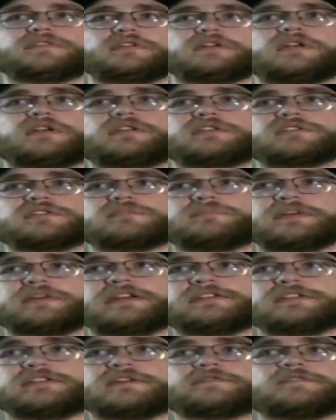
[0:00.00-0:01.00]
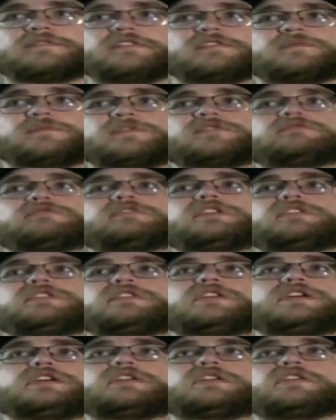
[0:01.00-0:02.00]
uh, there is another
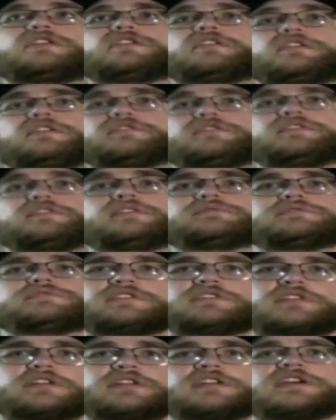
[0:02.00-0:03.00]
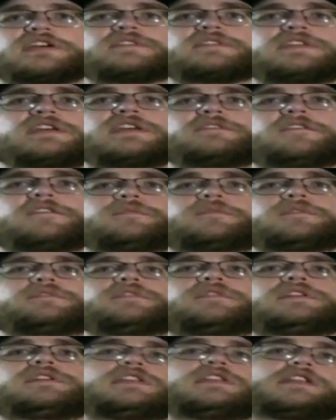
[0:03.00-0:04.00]
big difference between the. All right, so then it's
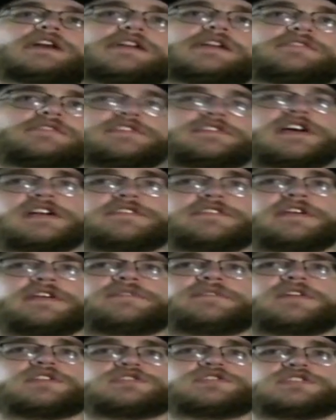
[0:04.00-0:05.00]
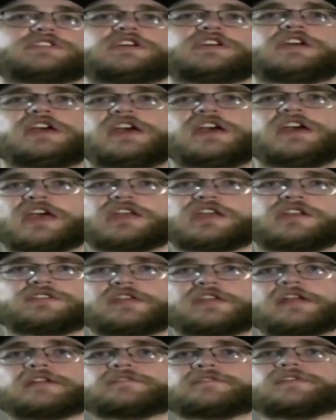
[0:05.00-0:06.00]
time to cover the difference between the nitrous oxide
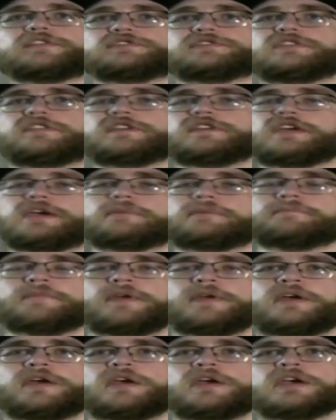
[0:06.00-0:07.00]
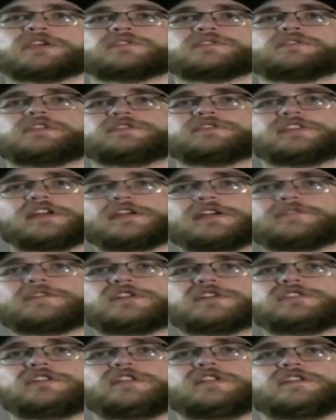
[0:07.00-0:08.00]
version and the standard version of the game.
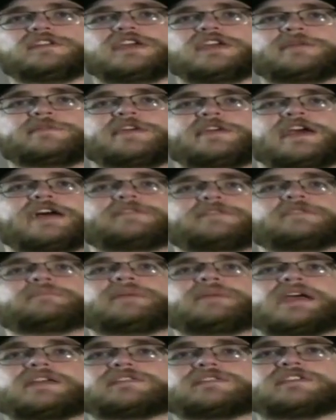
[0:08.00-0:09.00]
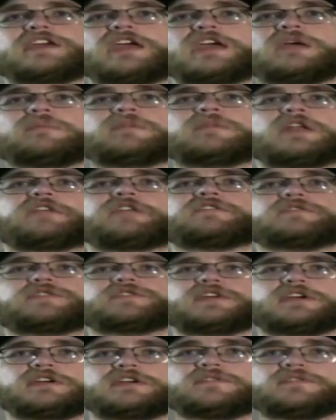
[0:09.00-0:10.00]
So in the standard version of the game, you have your
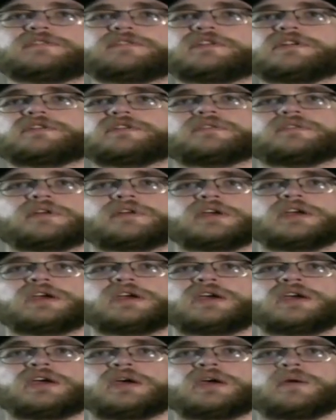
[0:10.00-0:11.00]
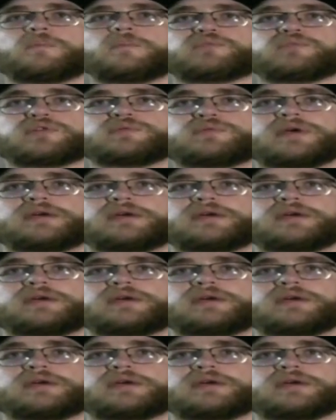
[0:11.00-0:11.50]
base game and everything is you know